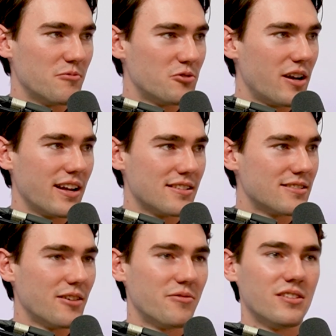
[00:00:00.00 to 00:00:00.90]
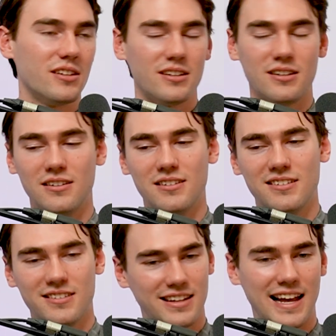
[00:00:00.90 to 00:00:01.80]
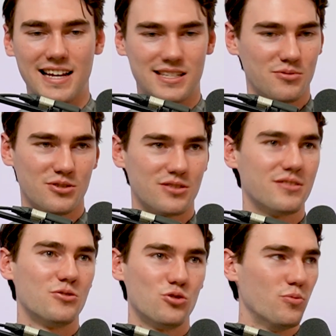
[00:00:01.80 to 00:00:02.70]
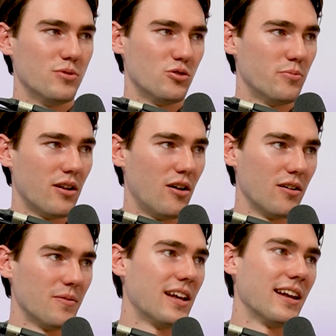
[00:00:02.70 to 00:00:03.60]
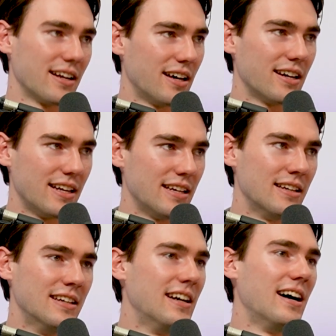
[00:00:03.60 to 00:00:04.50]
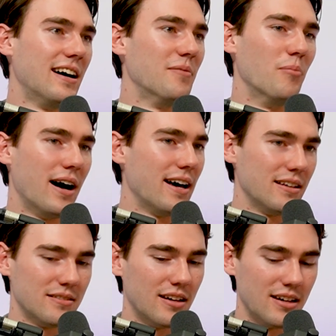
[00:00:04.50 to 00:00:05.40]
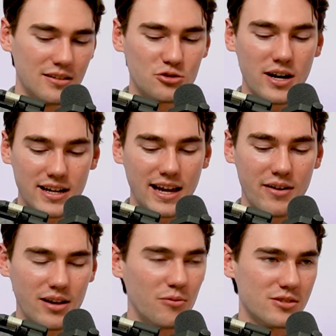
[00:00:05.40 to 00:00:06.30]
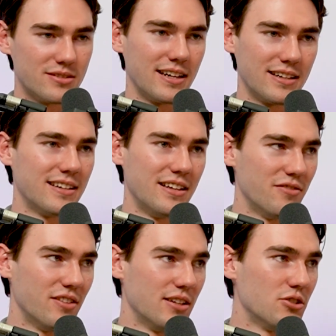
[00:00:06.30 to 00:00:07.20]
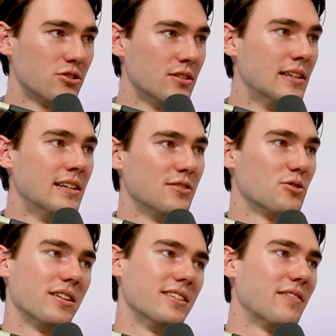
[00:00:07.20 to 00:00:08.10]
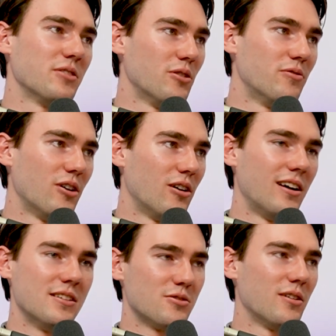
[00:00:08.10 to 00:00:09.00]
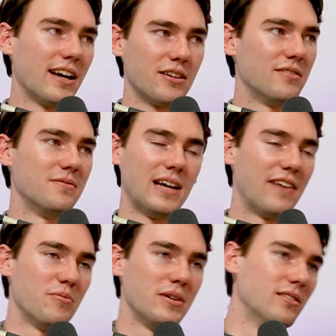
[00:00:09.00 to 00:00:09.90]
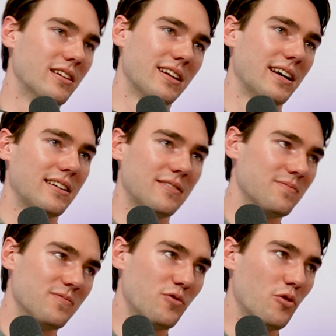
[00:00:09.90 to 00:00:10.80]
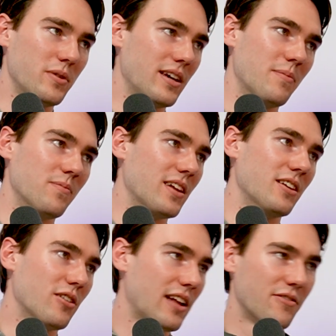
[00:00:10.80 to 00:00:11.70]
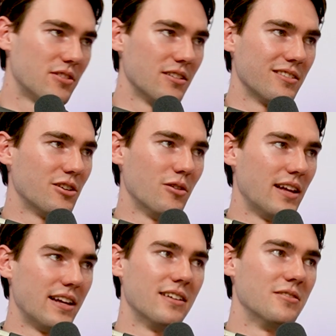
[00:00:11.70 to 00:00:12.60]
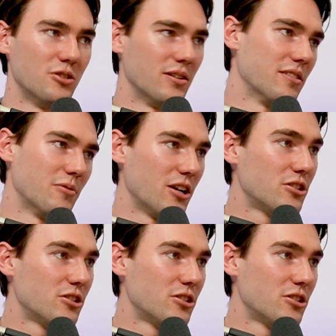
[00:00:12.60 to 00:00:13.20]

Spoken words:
home from training and stuff. The lines were just super, super long. And like luckily my training area was like in the village, so I didn't have to go far, and so I could have a meal at like 4 p.m. and not have to go later during the